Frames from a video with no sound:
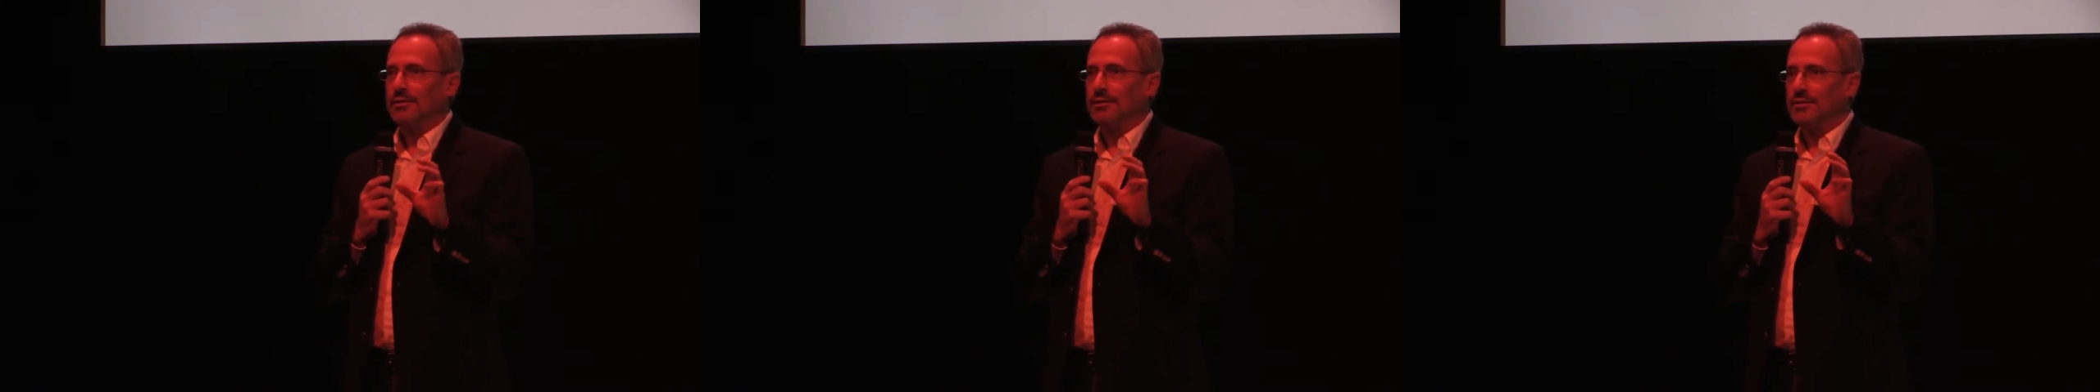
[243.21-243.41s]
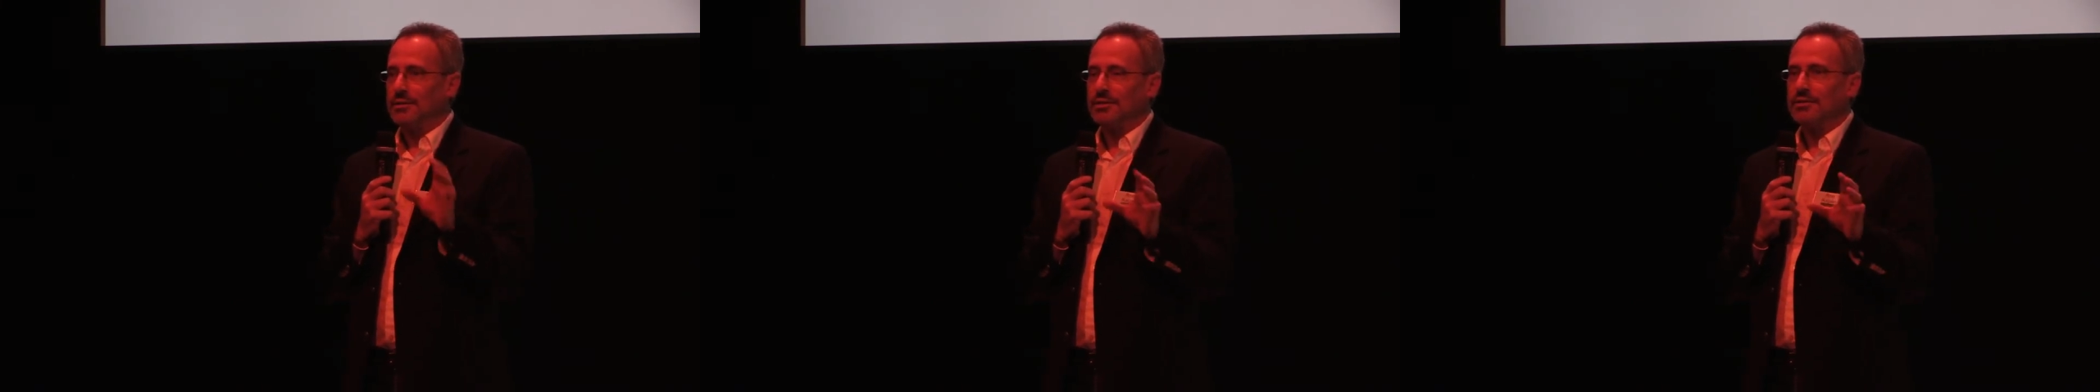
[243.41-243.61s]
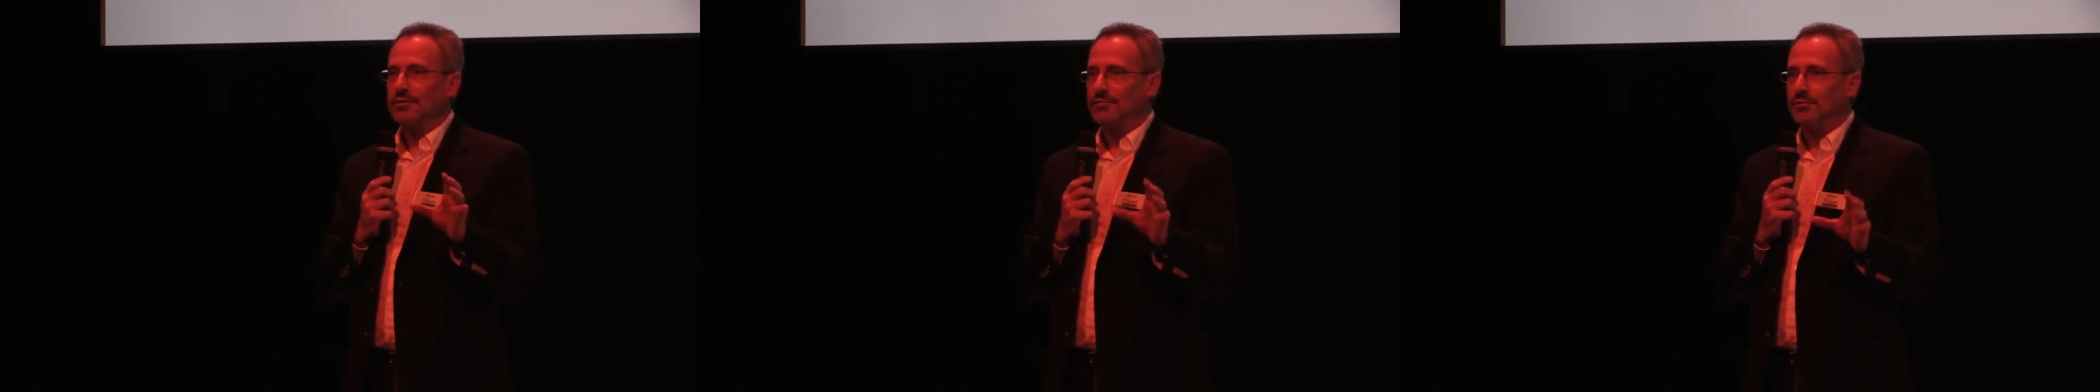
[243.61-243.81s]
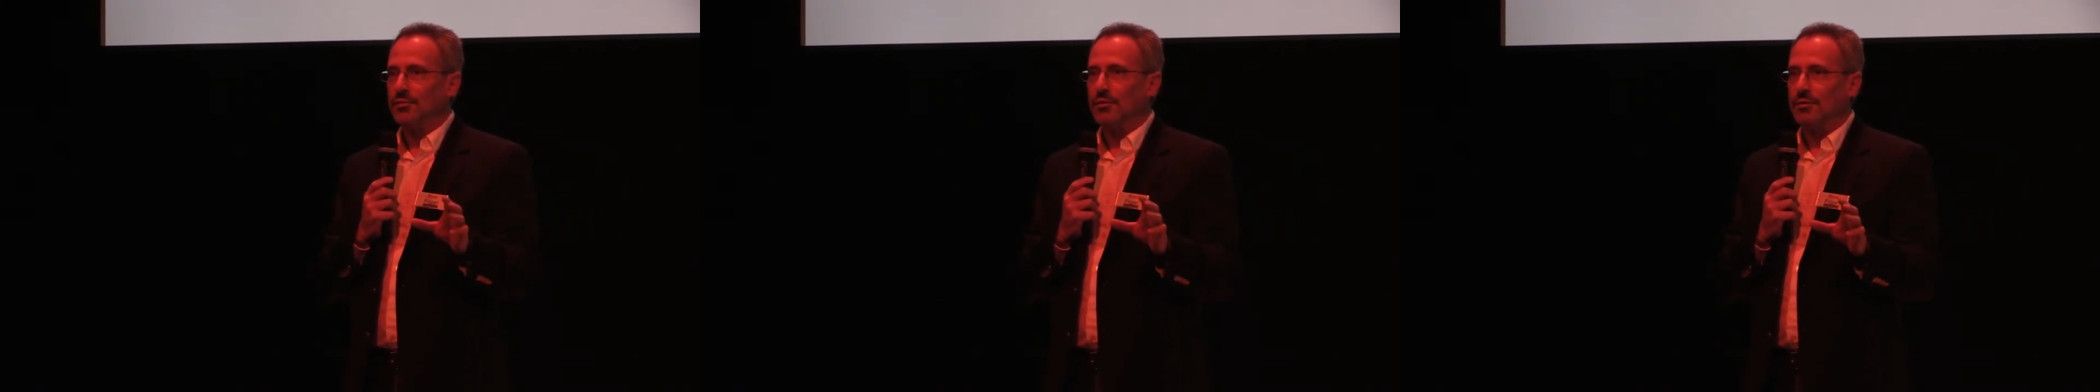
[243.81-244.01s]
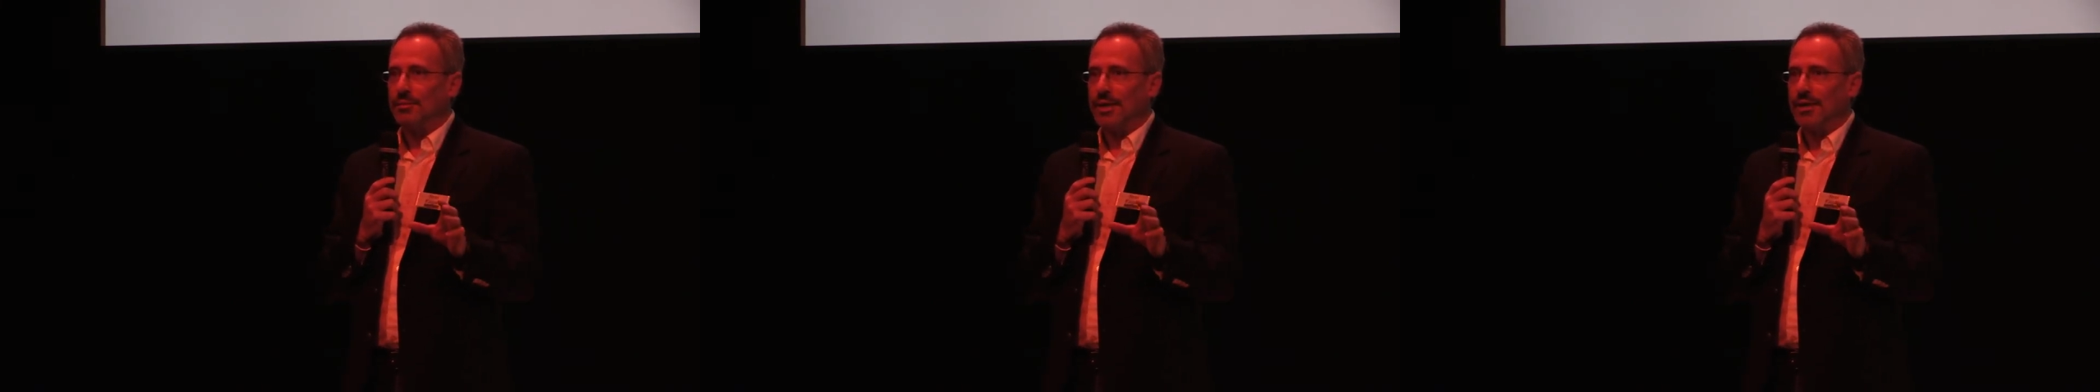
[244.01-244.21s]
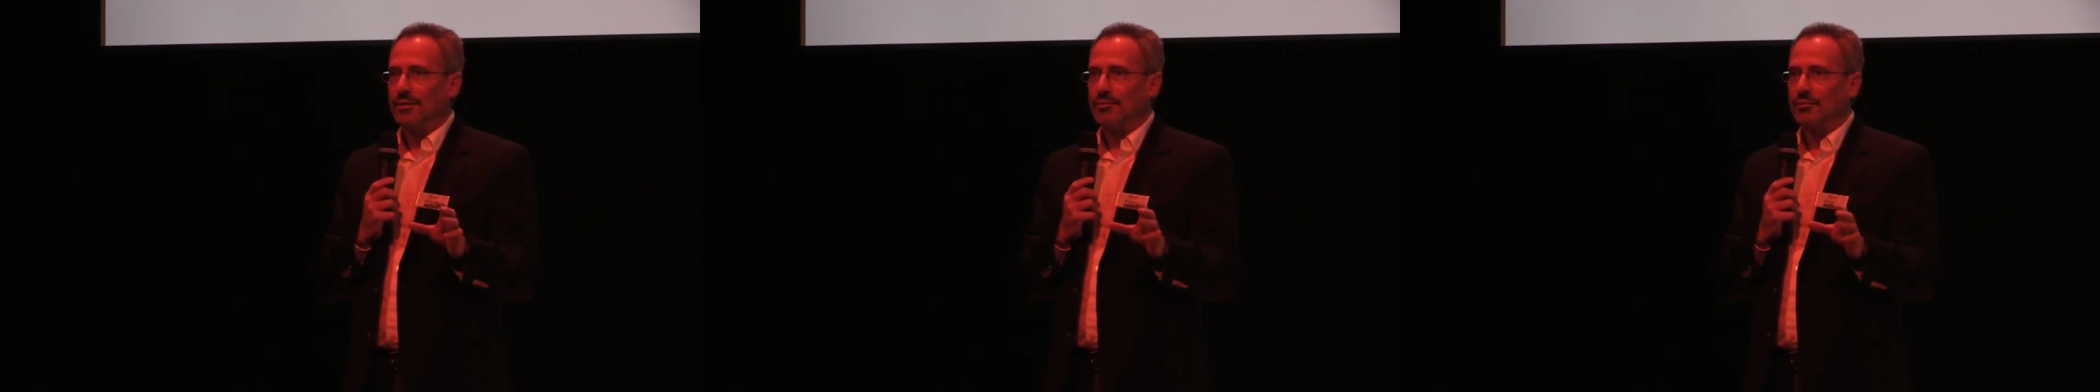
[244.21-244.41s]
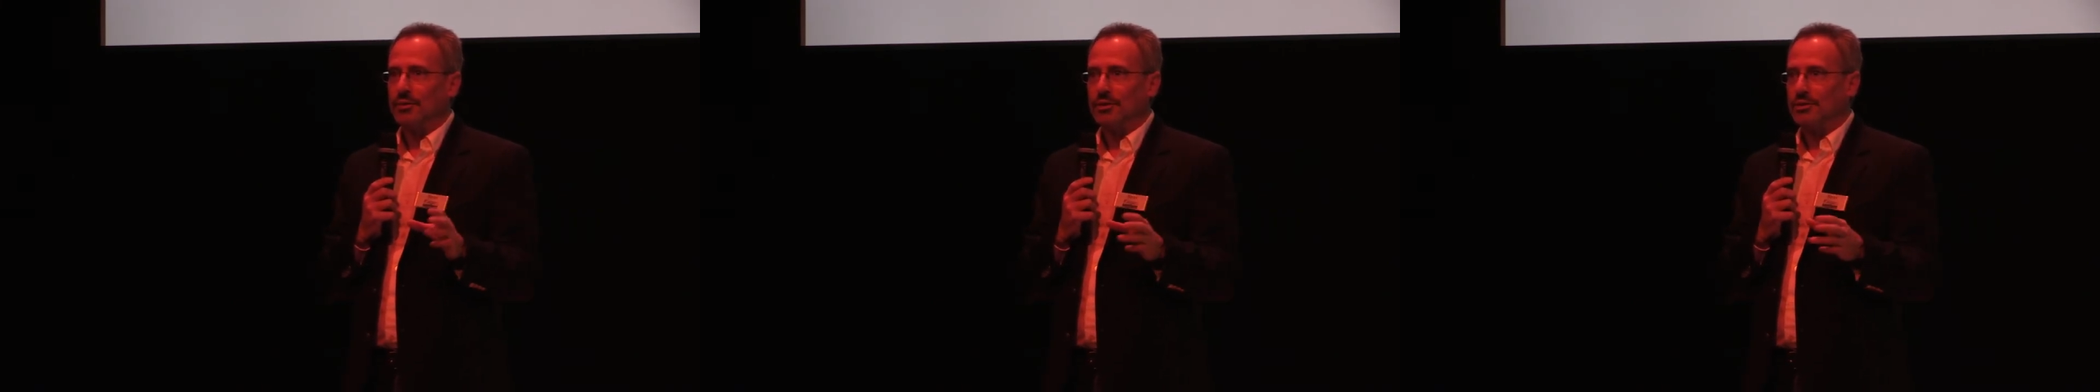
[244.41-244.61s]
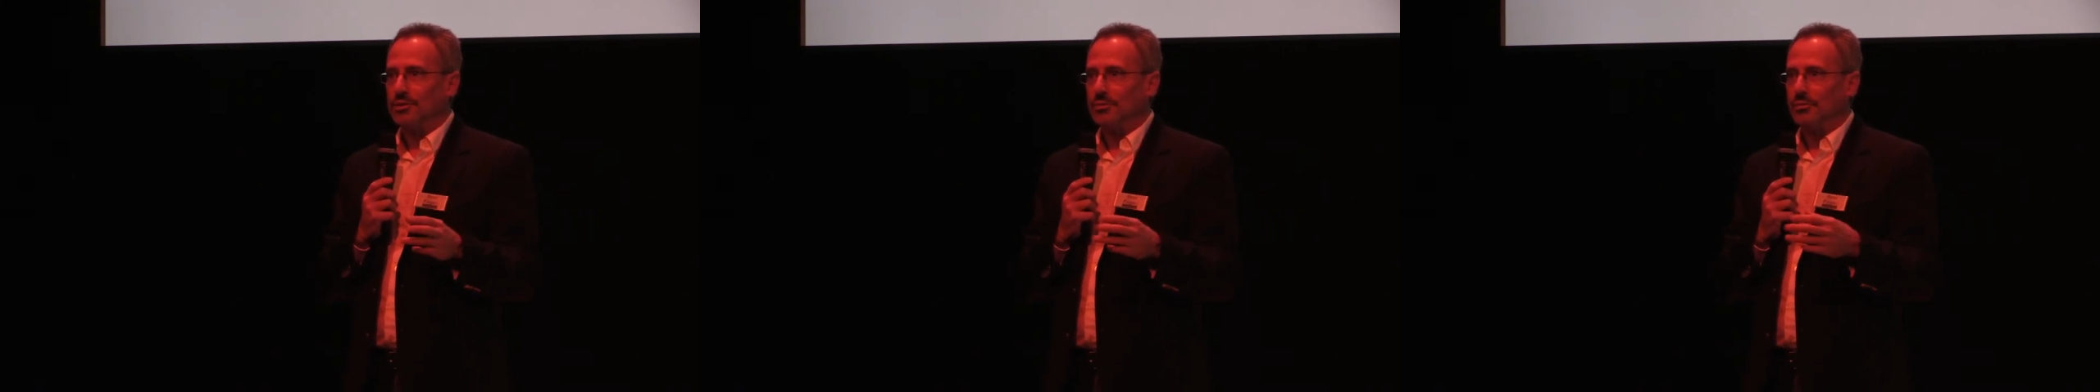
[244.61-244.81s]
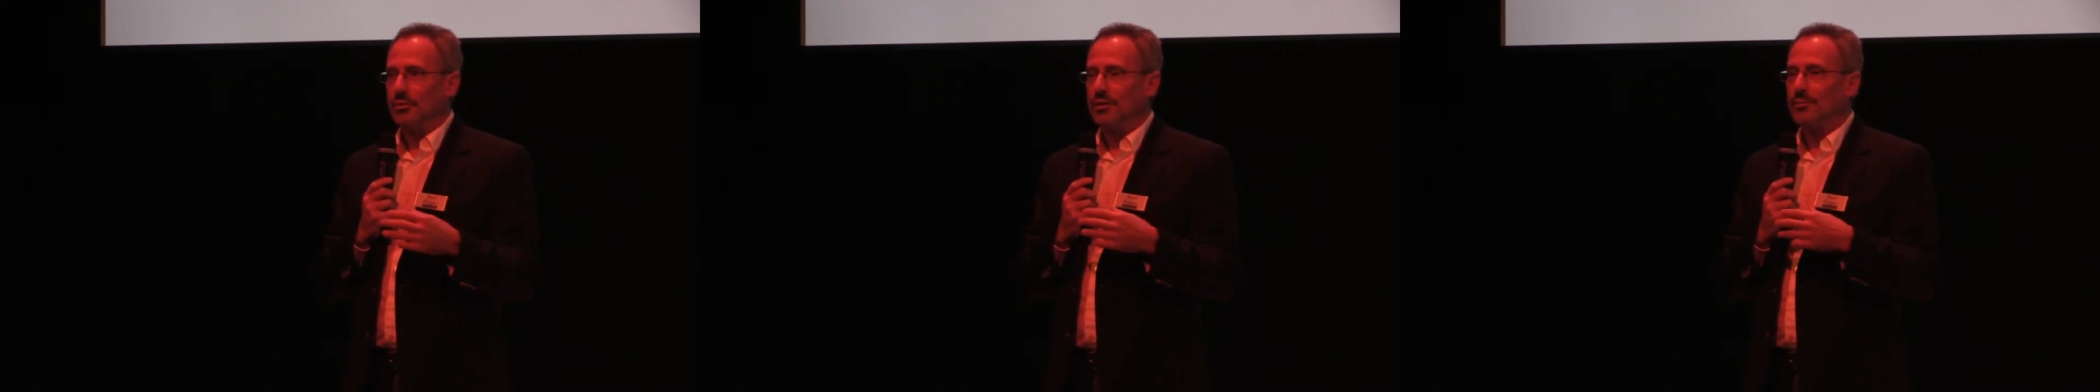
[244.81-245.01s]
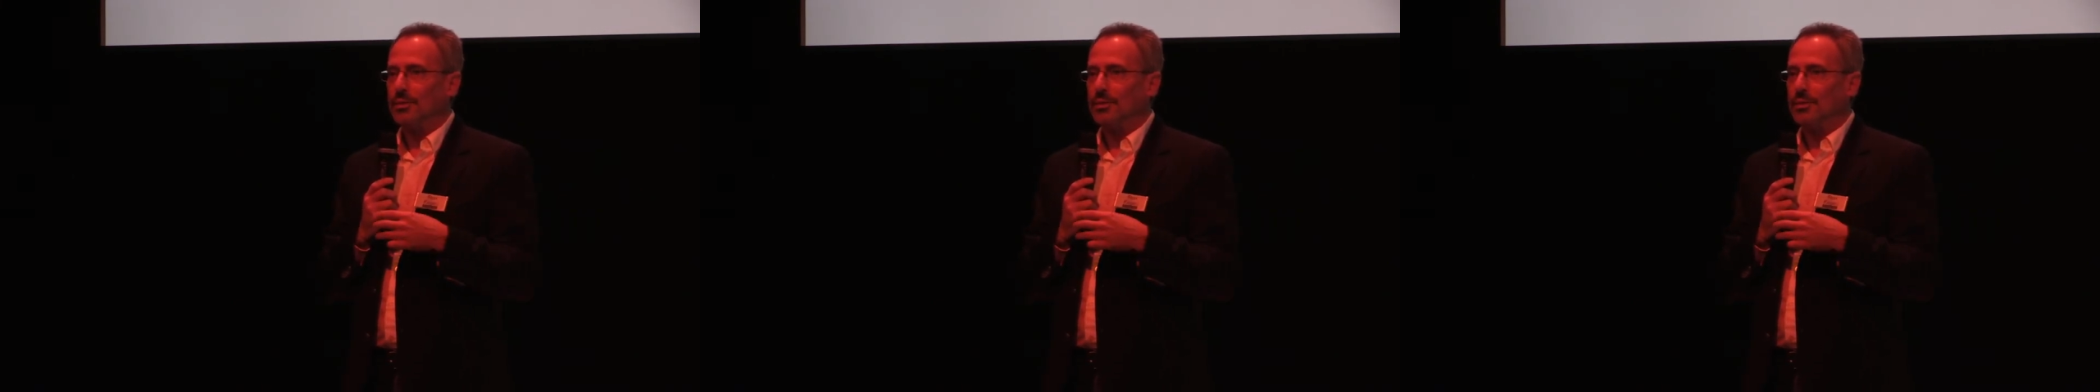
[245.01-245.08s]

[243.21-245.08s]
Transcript: This is a format which we